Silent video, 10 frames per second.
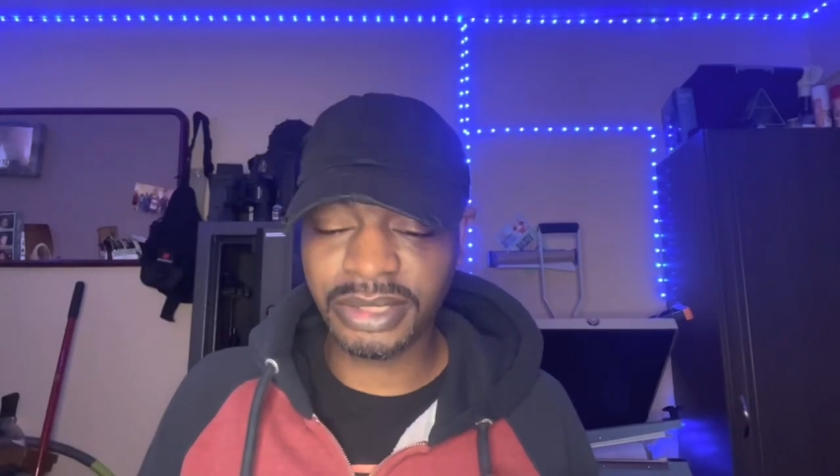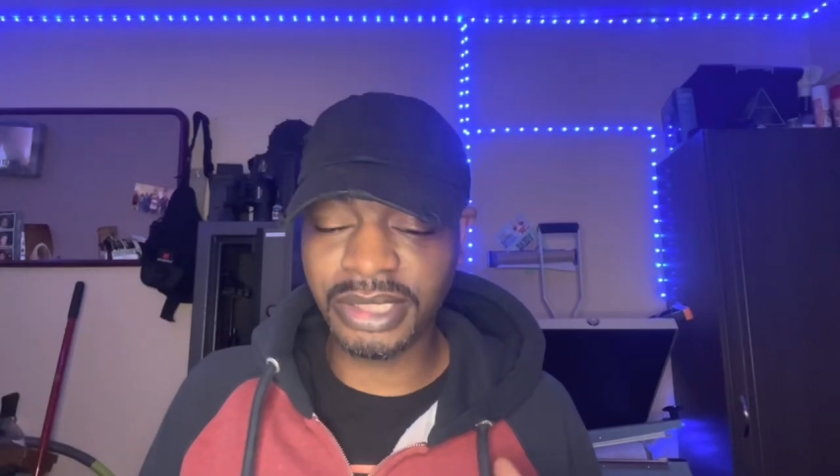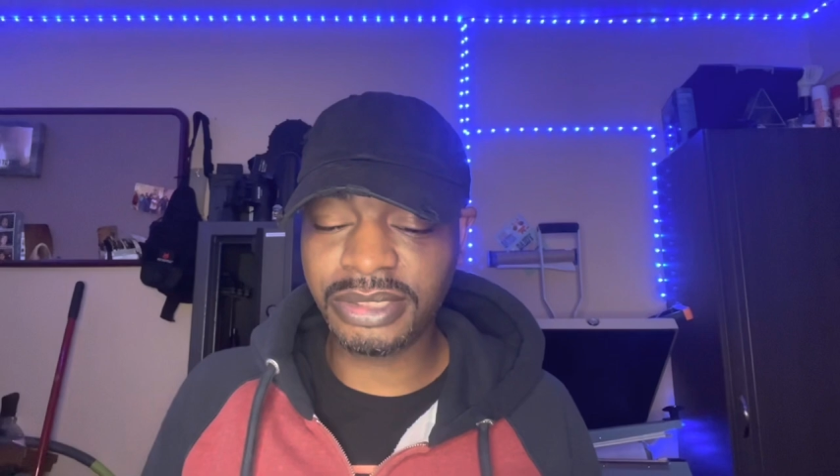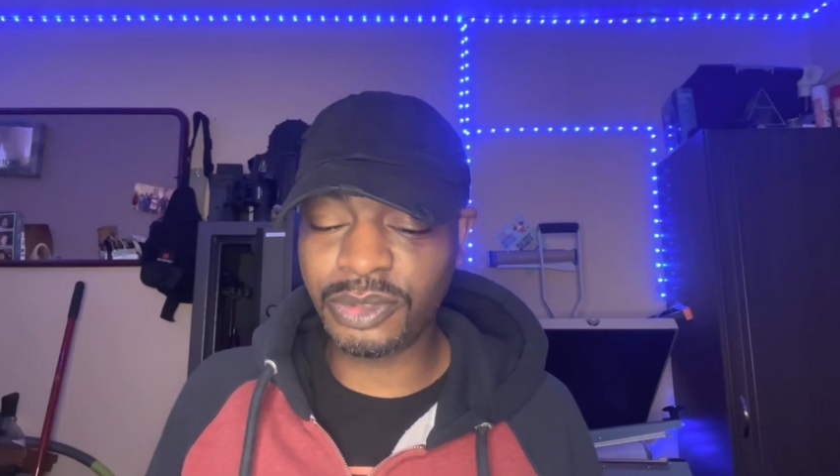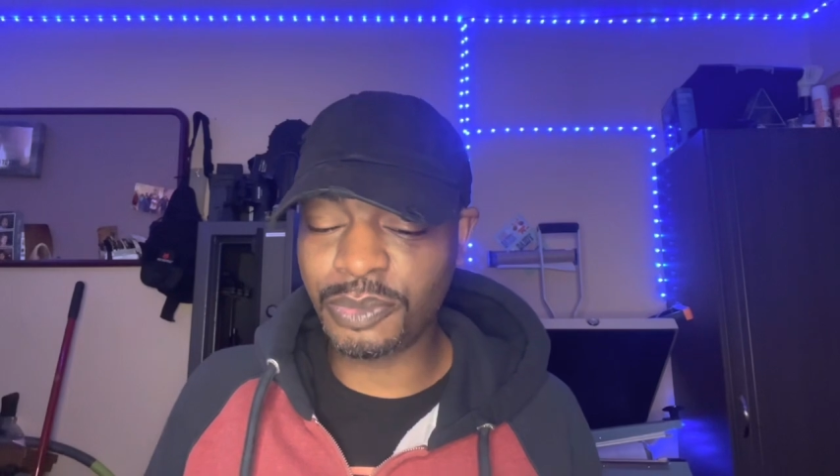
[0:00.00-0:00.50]

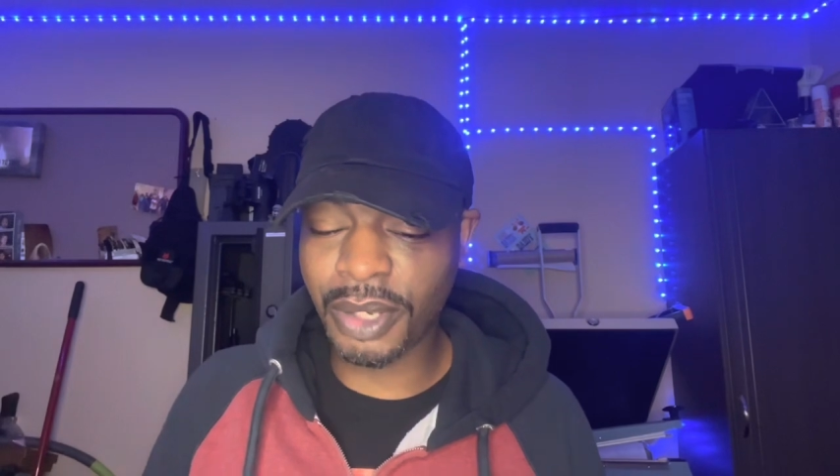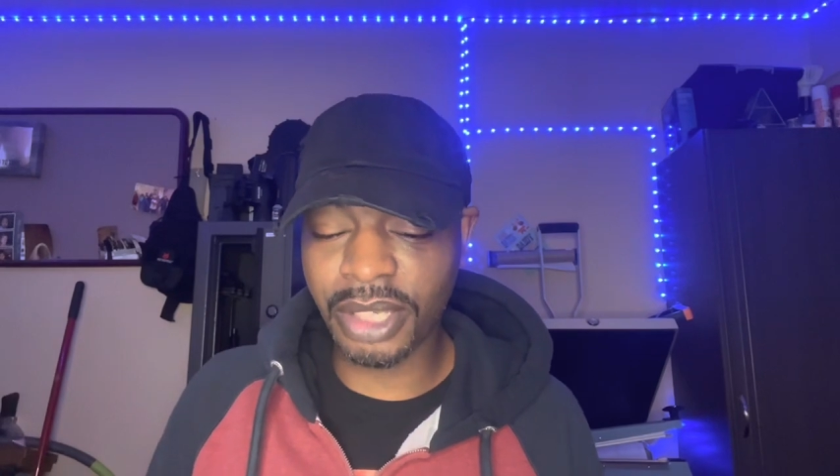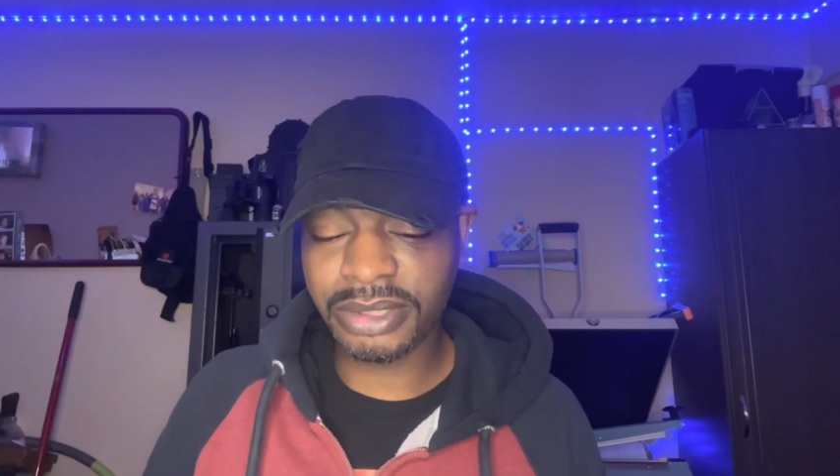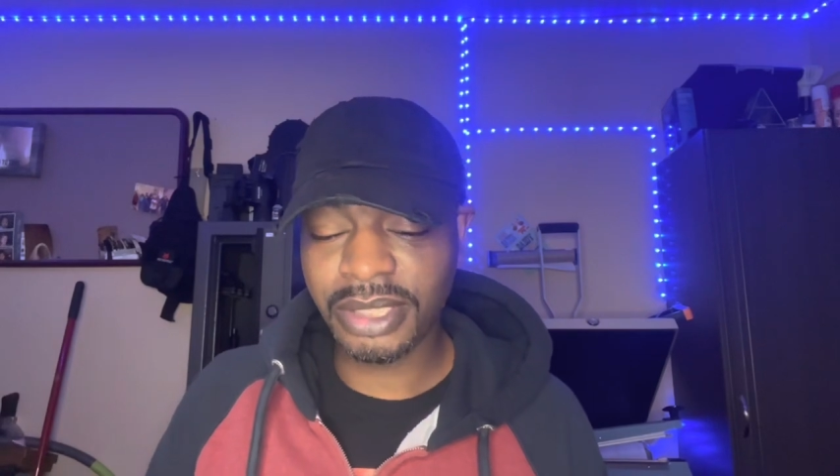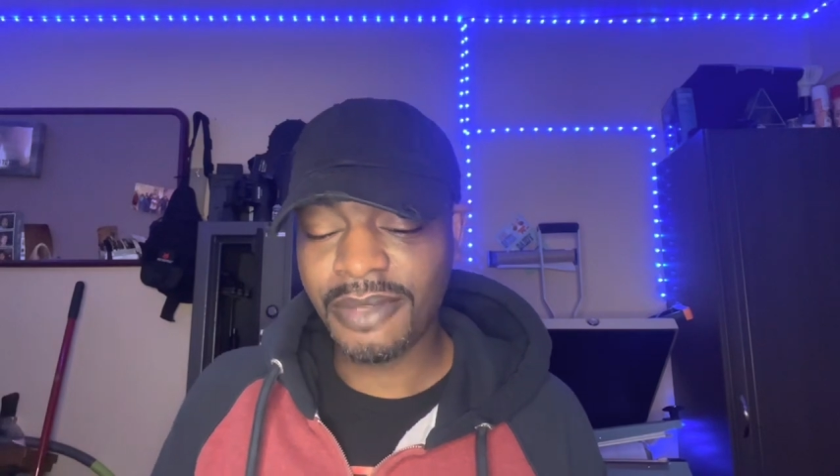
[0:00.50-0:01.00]
these two
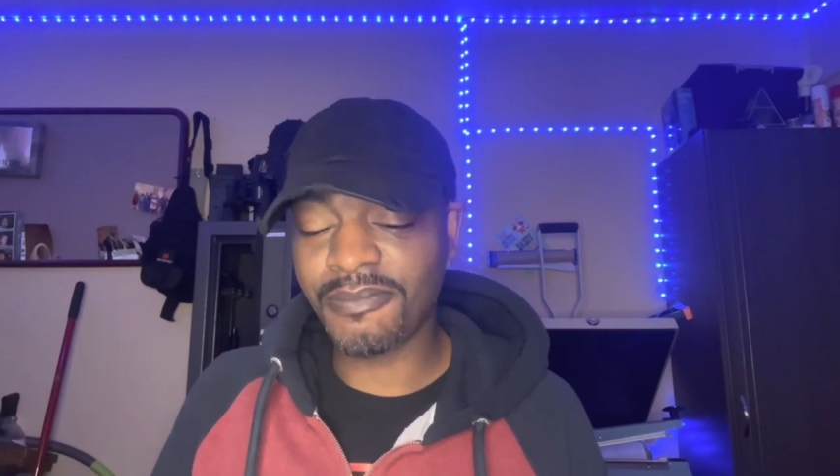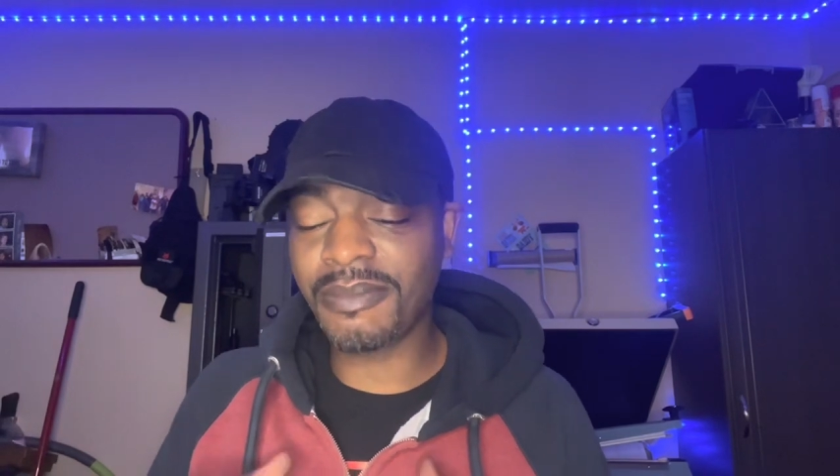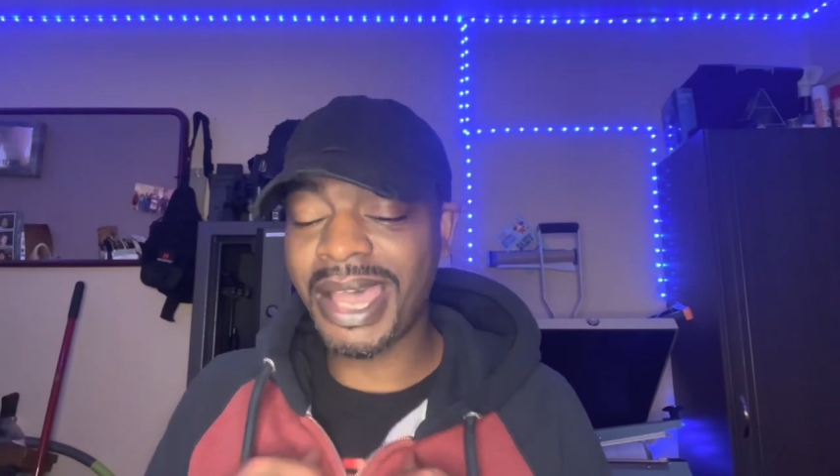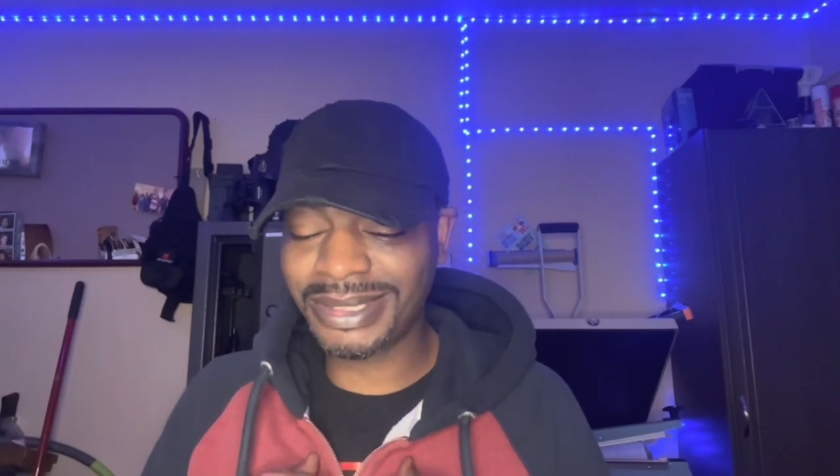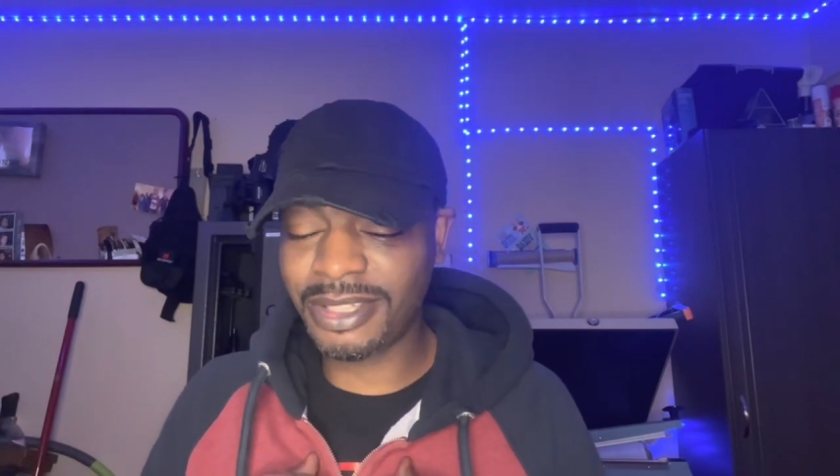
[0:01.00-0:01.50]
parts.
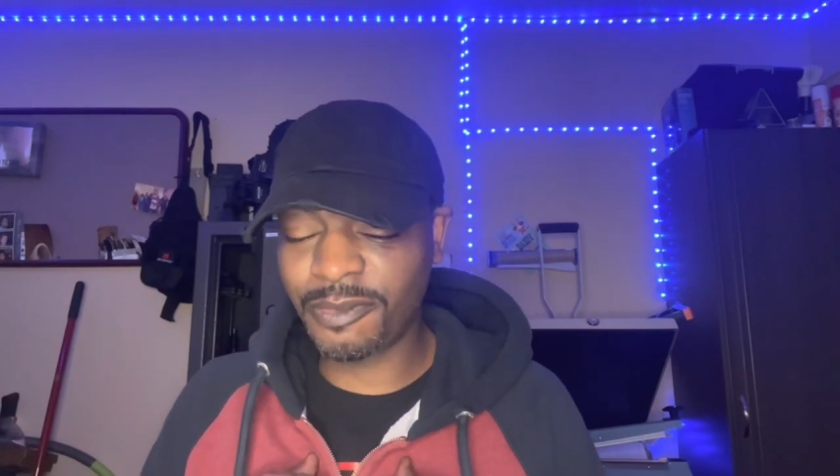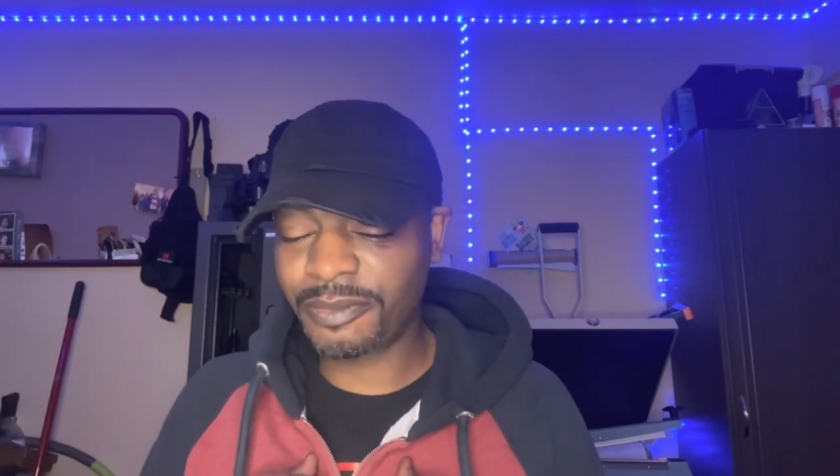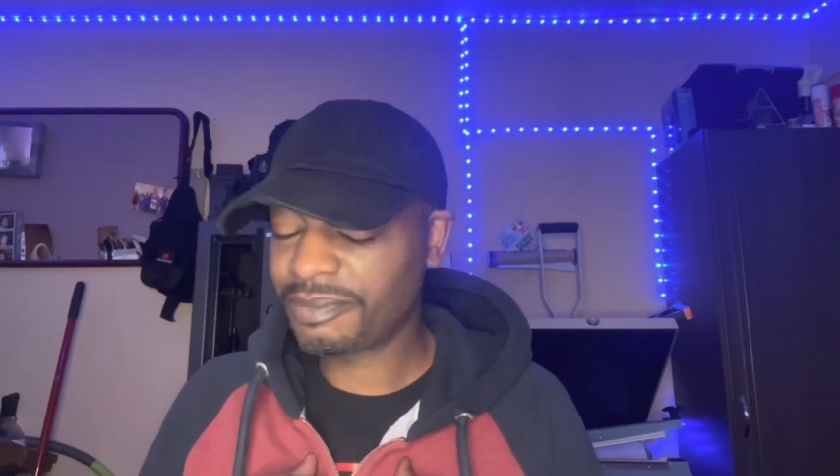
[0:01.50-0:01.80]
Myself,